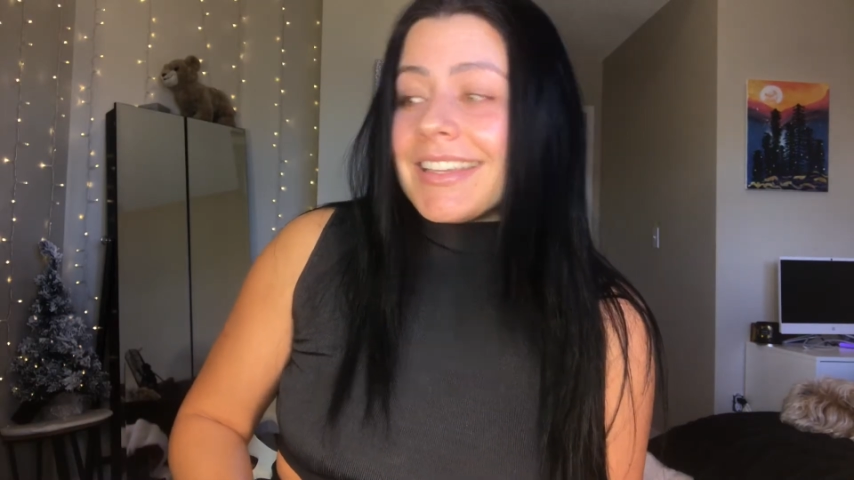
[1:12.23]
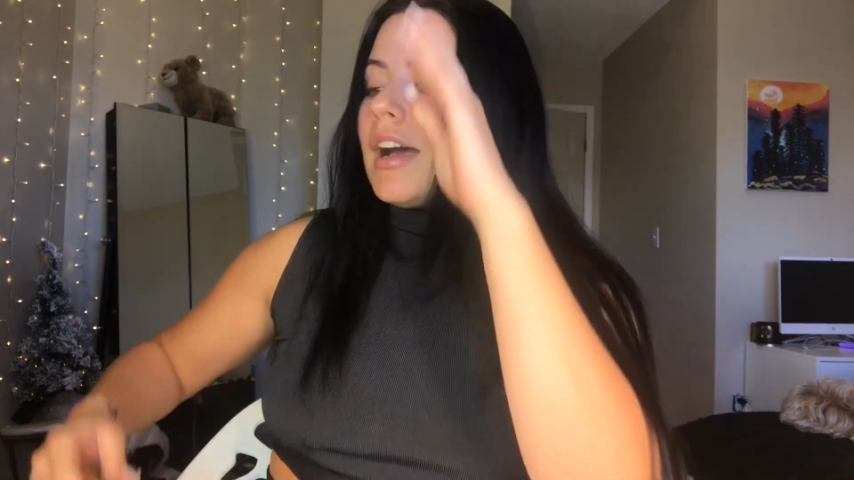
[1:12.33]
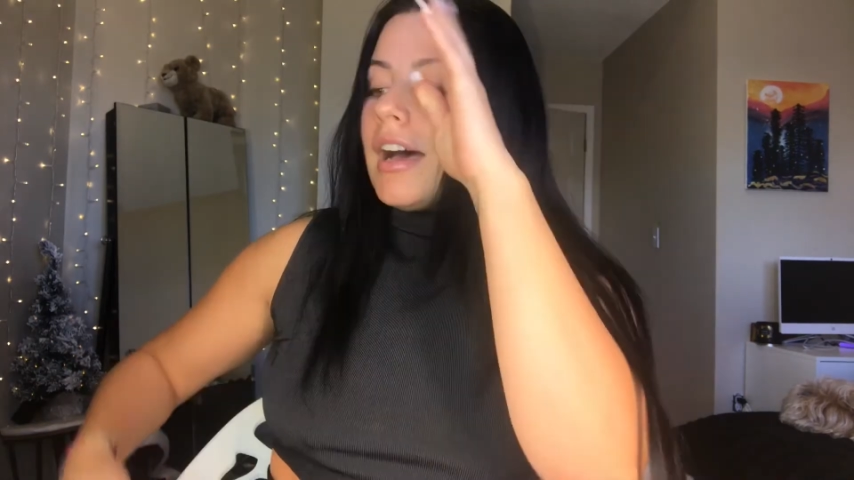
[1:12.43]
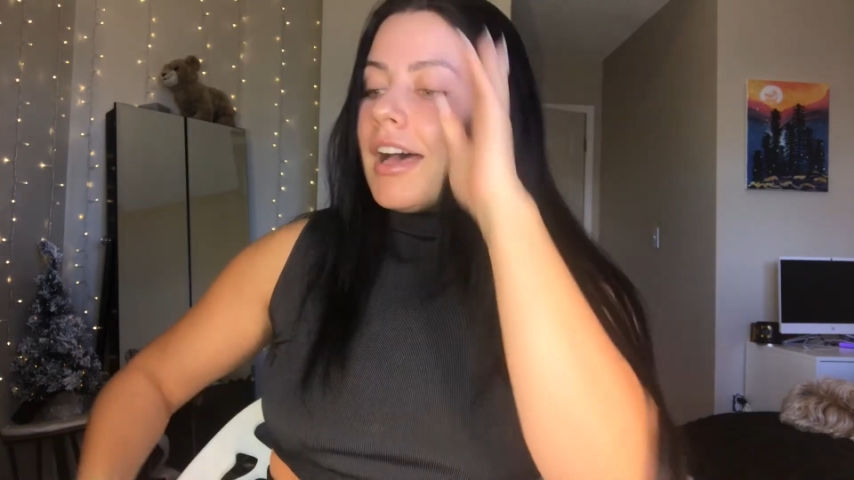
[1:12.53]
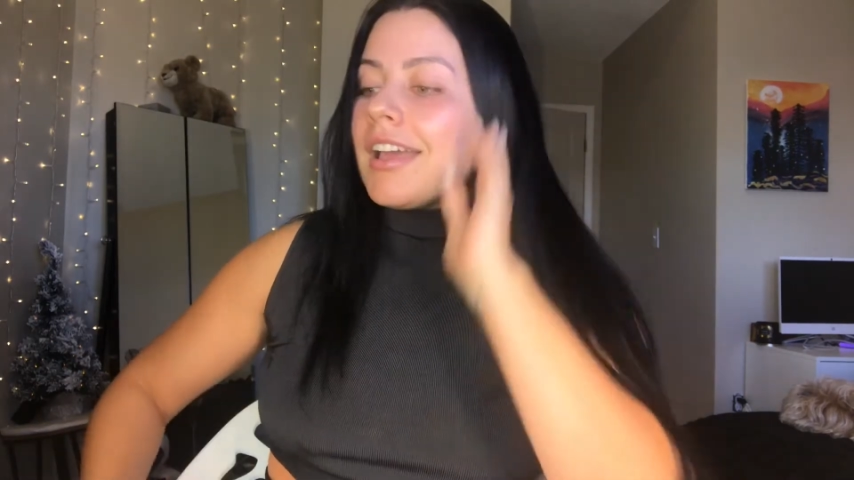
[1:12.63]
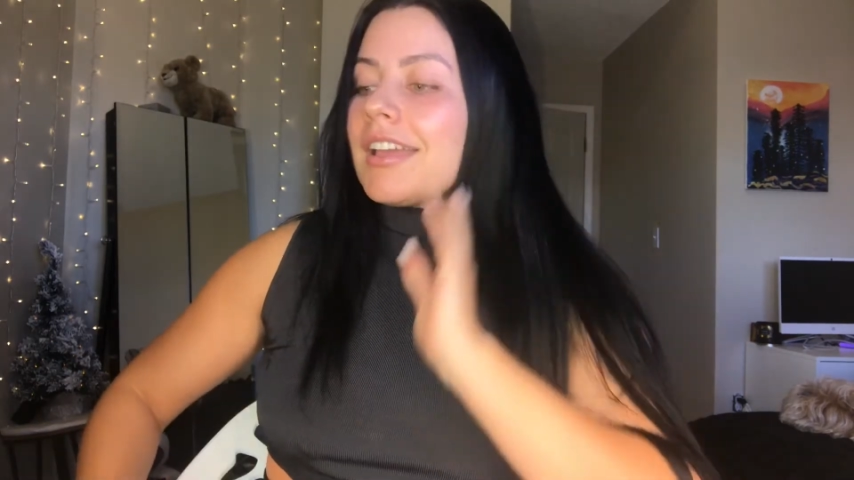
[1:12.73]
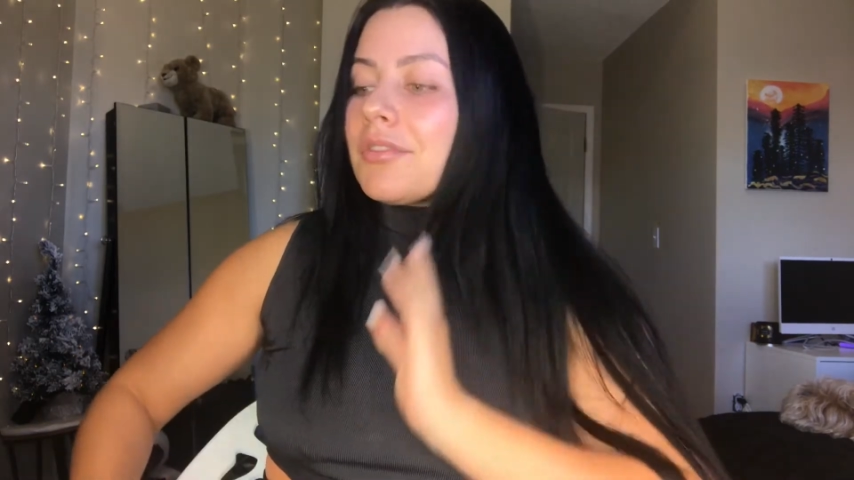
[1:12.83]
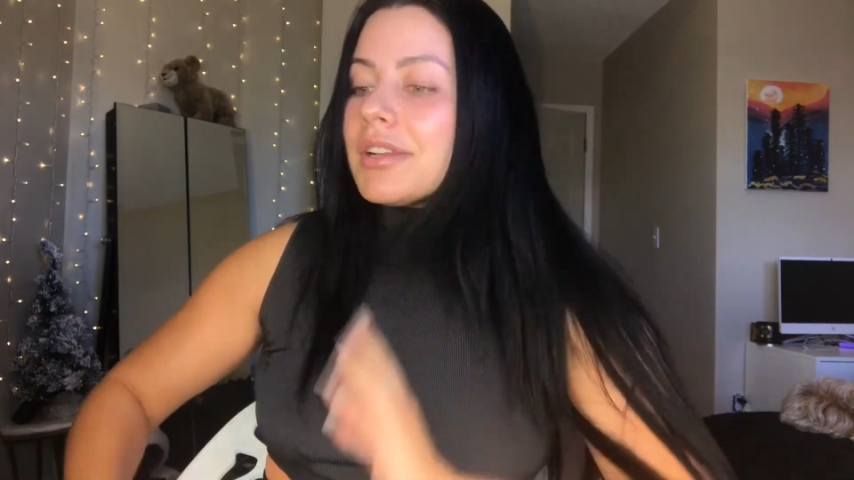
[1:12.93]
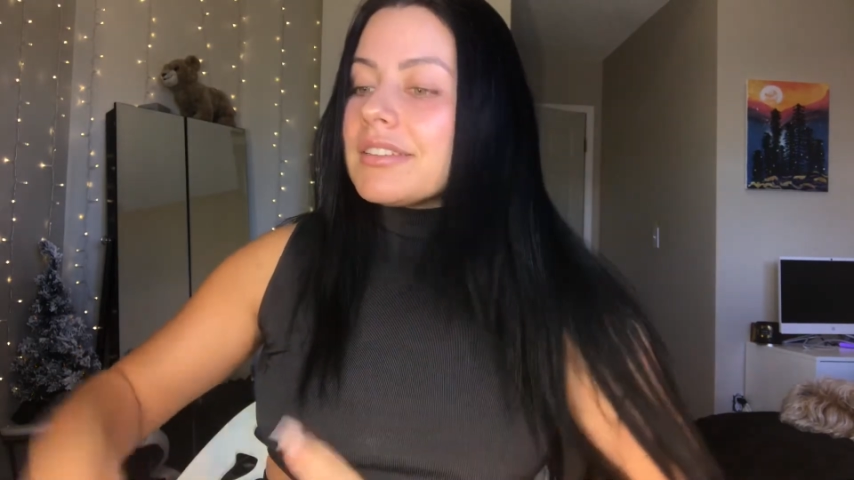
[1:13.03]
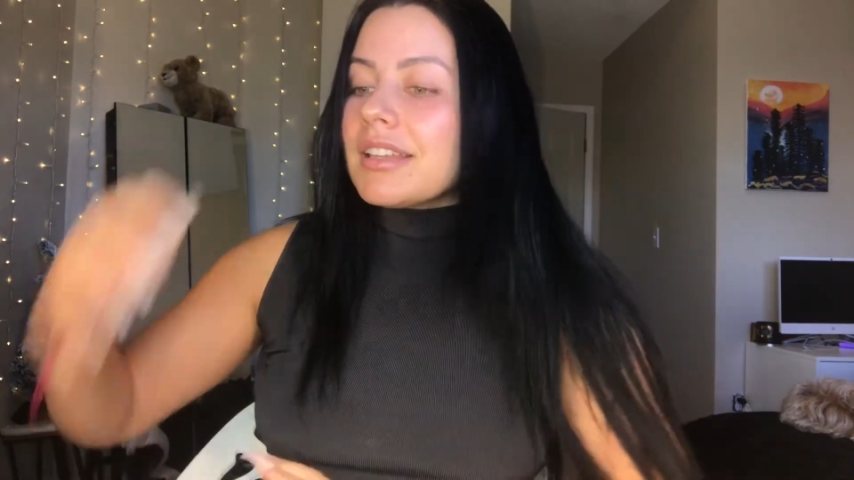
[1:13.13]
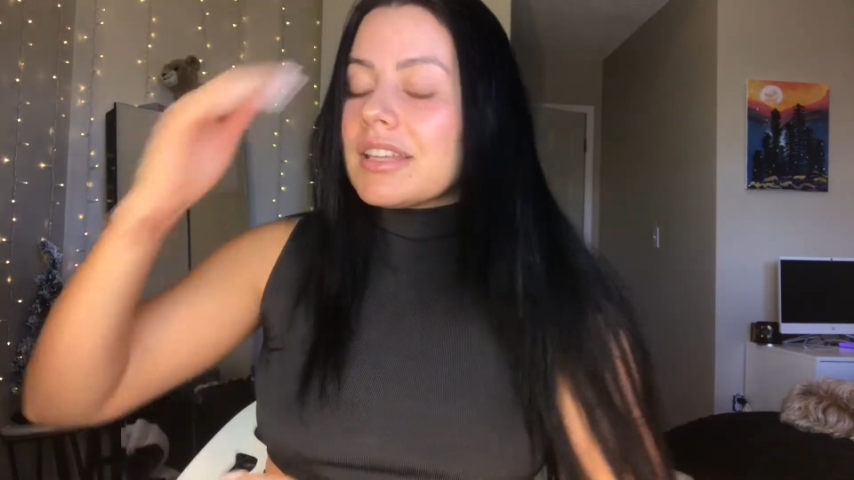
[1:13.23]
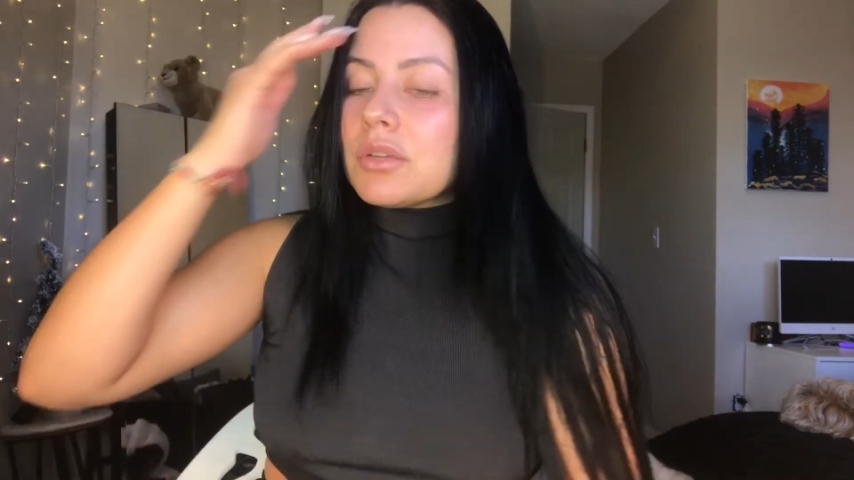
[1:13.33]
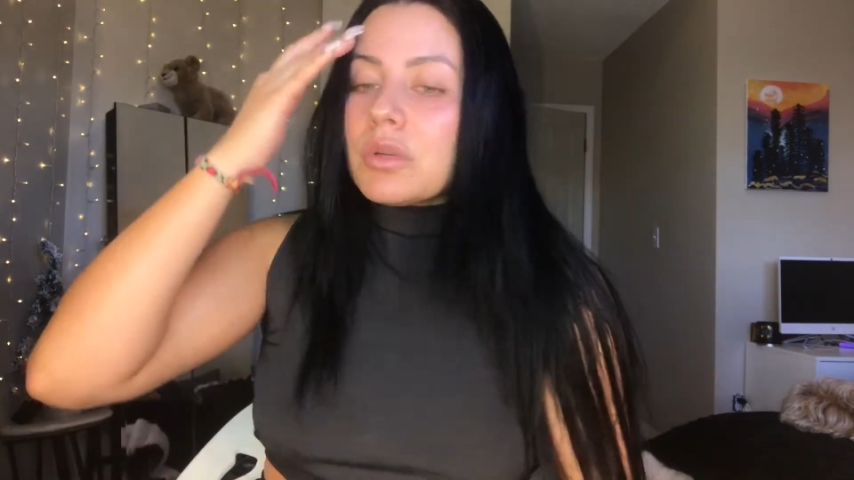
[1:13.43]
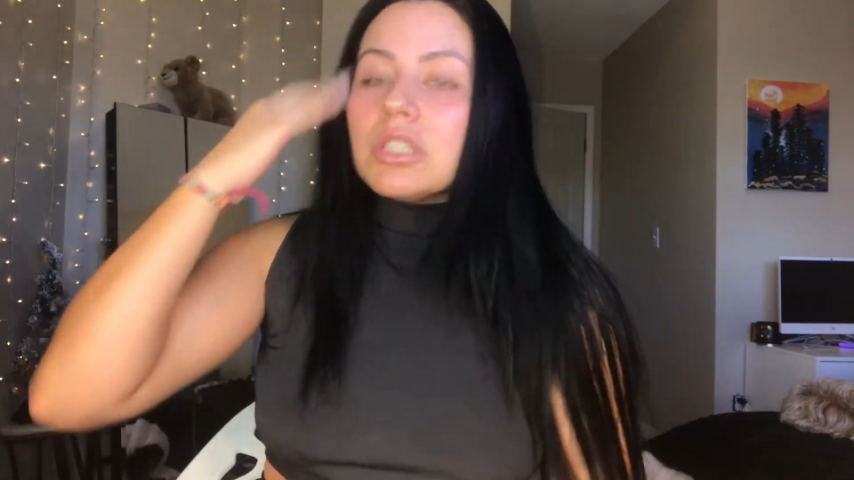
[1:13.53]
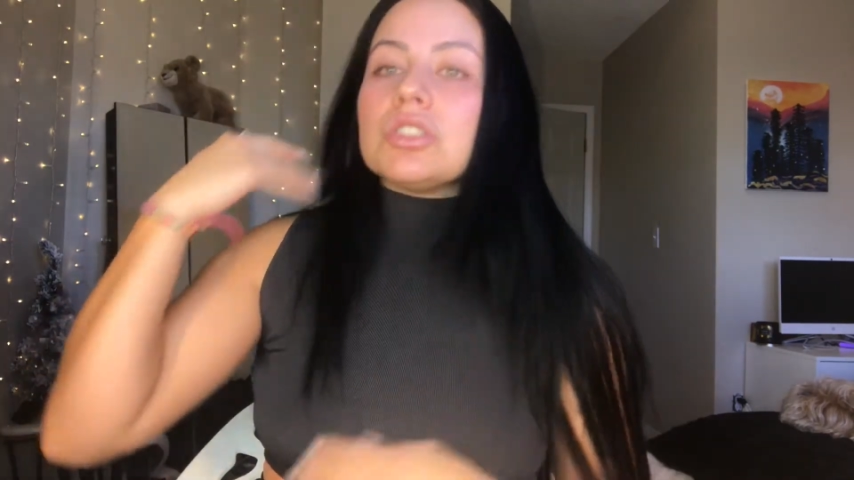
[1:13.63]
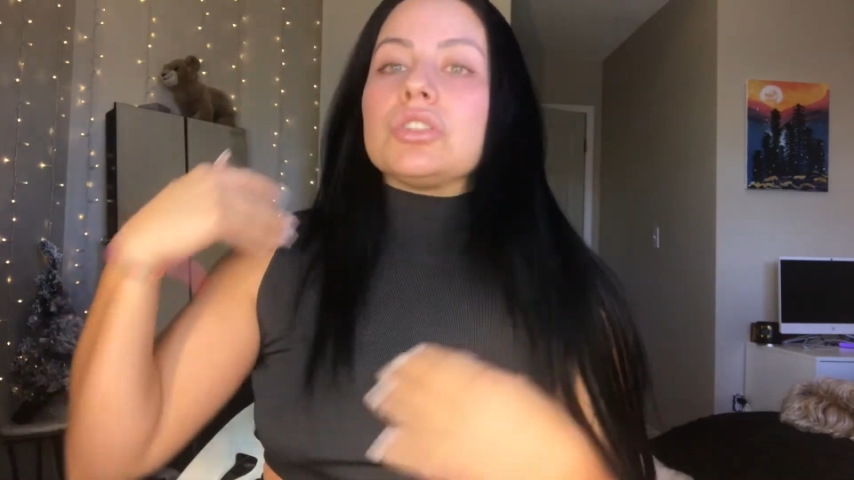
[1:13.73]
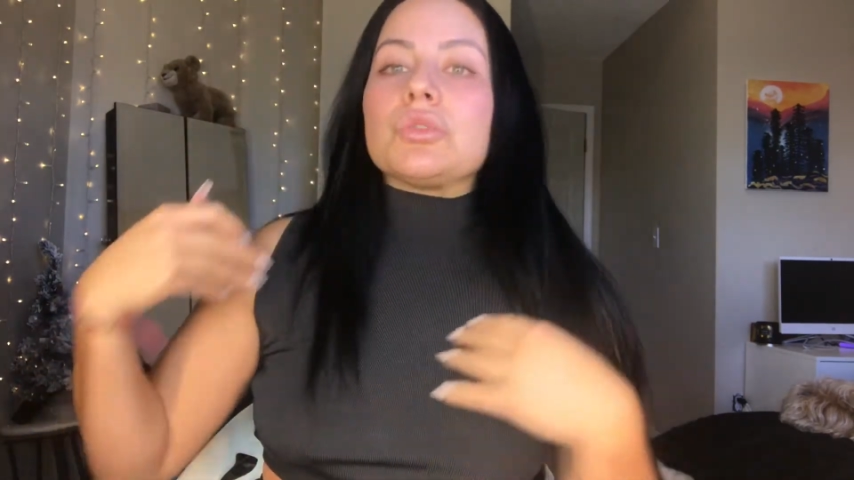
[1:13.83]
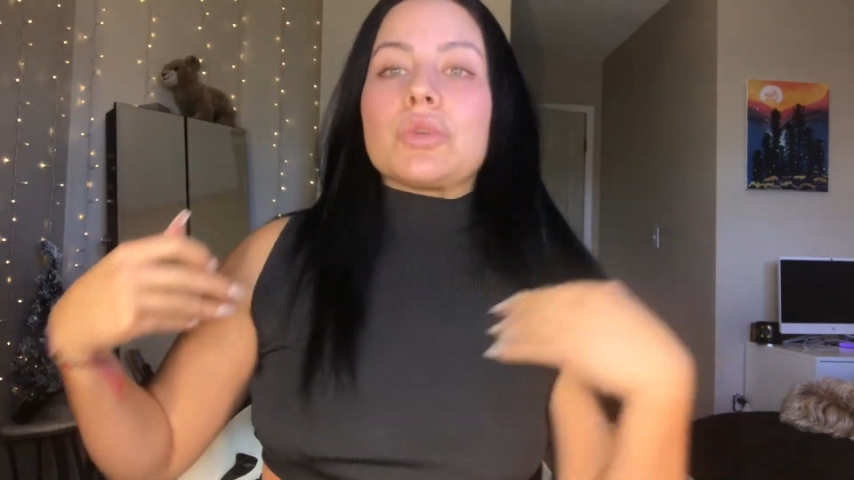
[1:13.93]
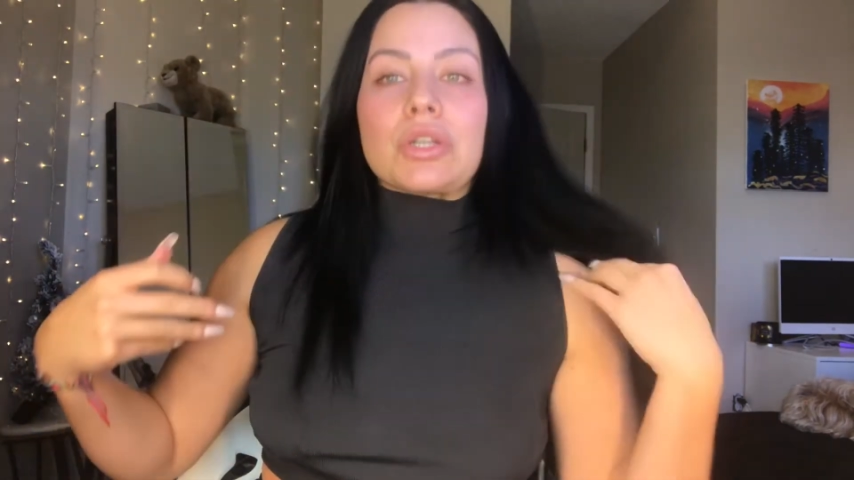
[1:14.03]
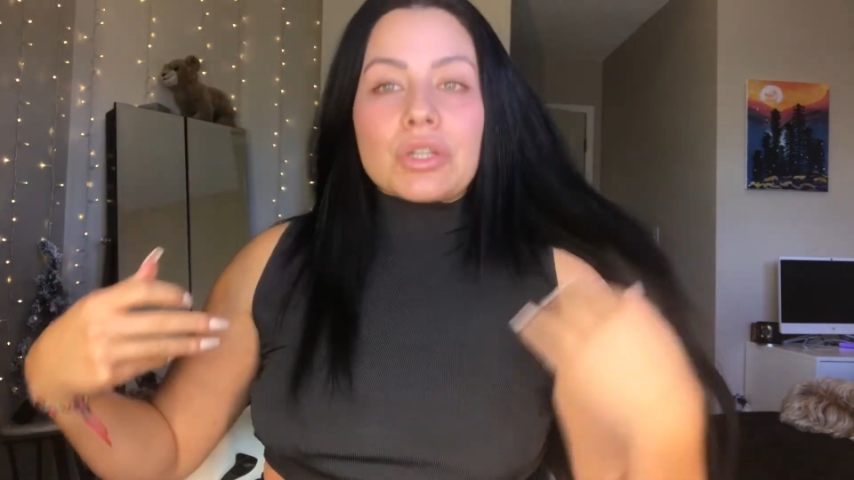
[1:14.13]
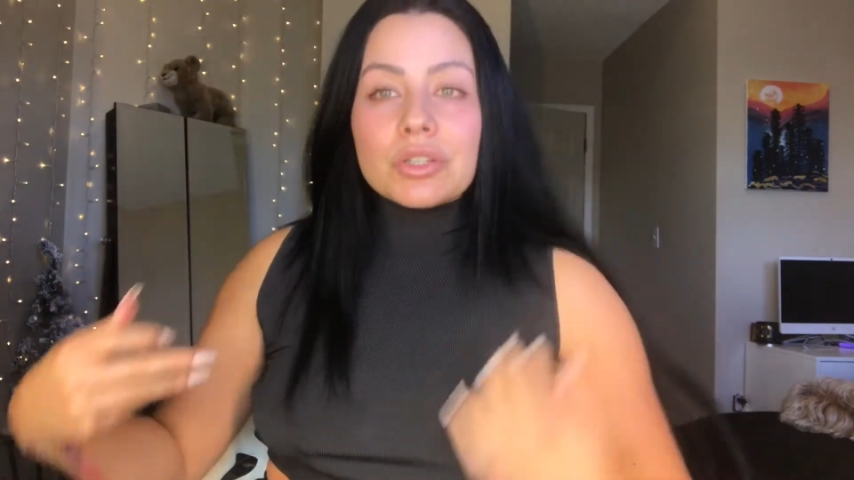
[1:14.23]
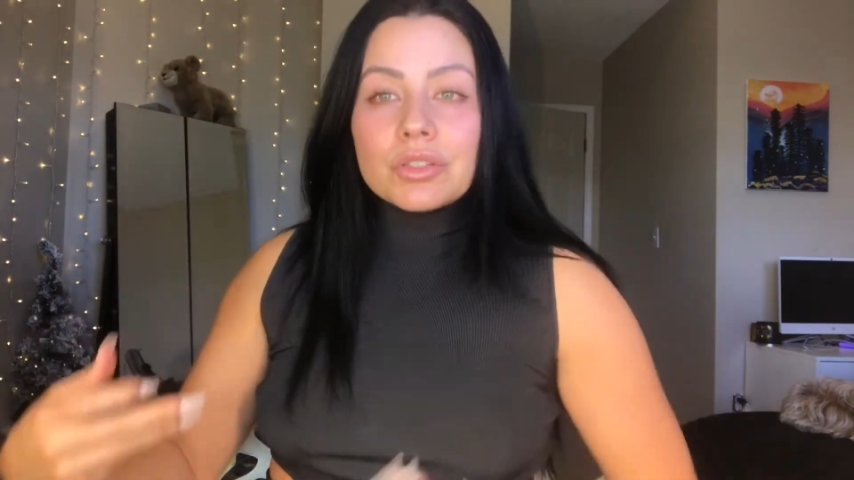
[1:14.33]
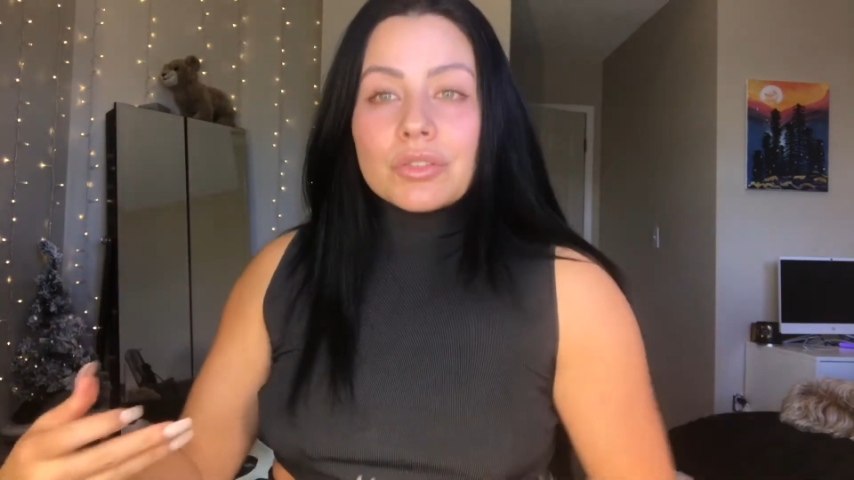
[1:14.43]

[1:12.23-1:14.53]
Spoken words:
I recently went to Winners,